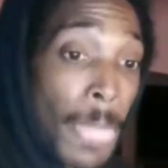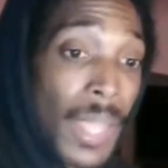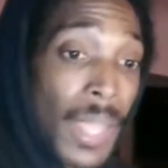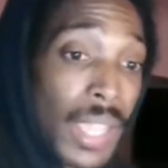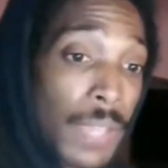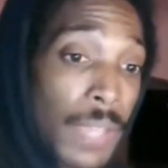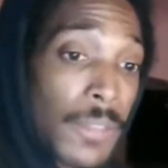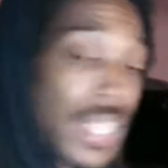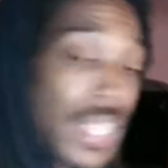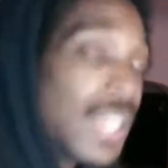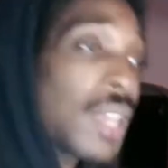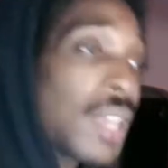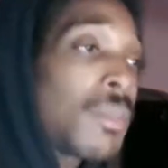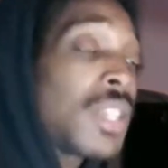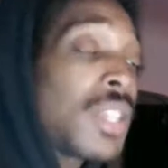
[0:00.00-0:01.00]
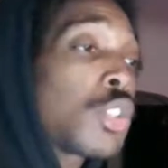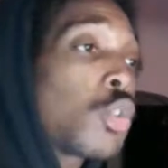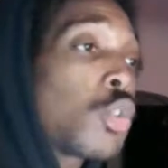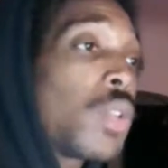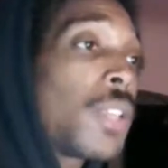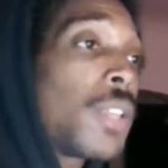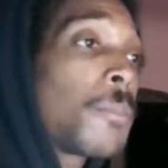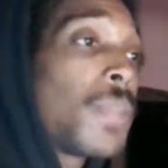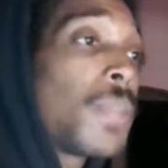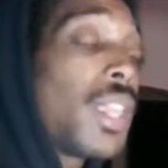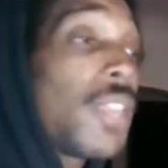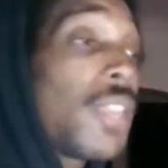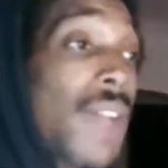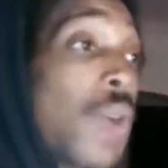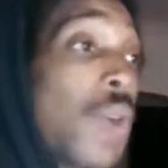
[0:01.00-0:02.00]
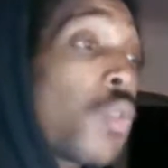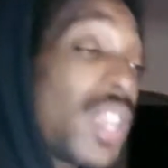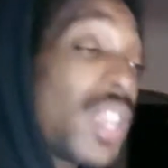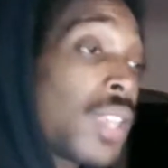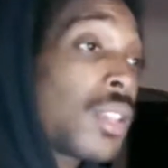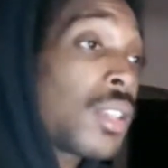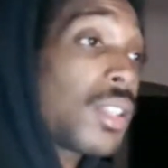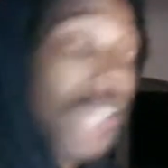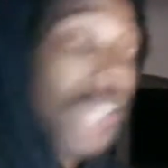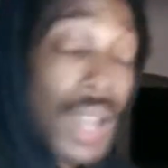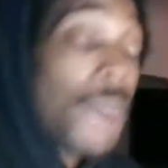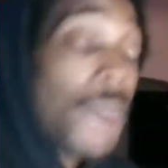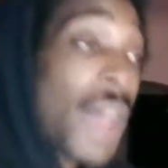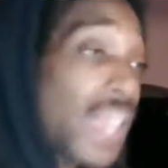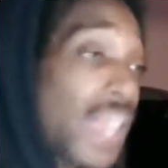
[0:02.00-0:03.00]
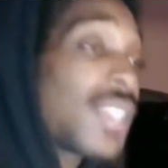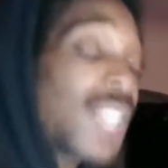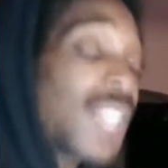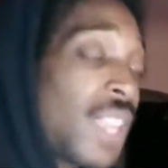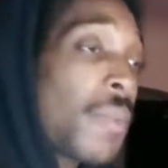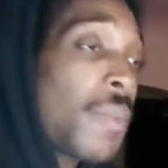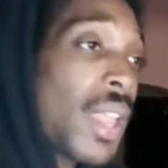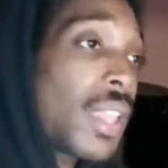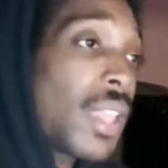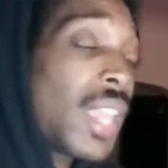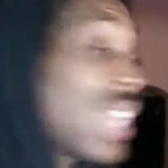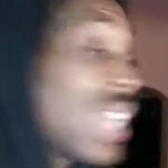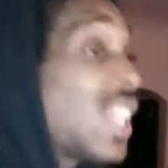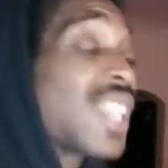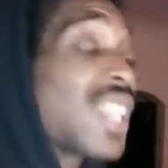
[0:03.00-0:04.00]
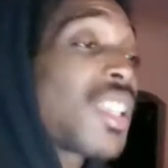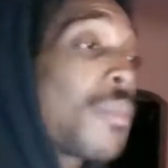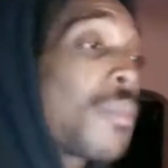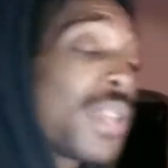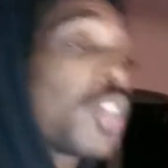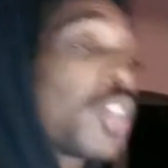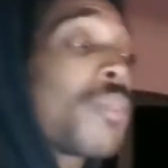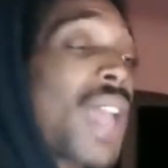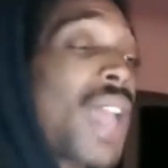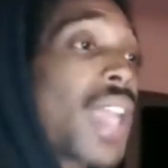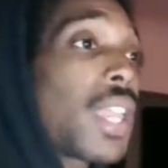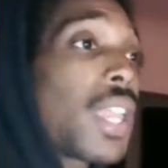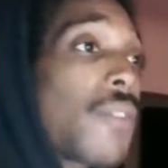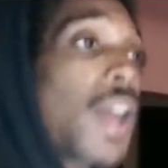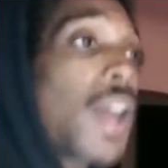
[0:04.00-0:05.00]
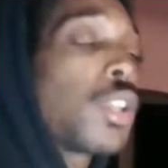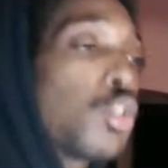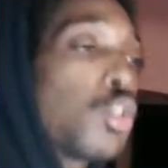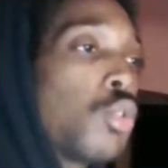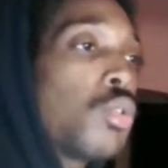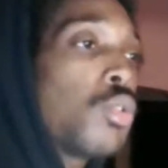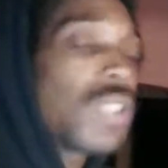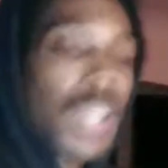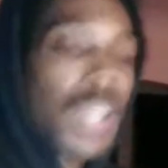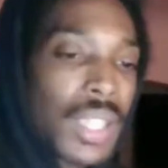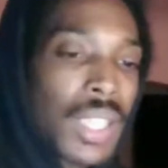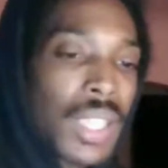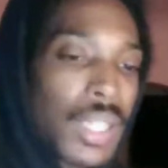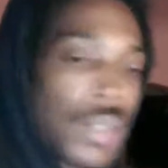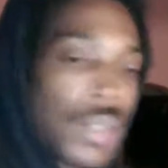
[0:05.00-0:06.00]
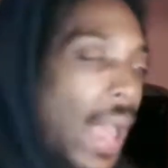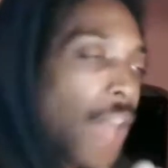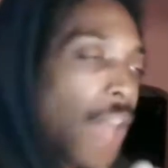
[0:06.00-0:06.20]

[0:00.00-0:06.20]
if he come into it, if I win, then I'm fighting Stipe, and then it's a bigger bag. If I lose, again, I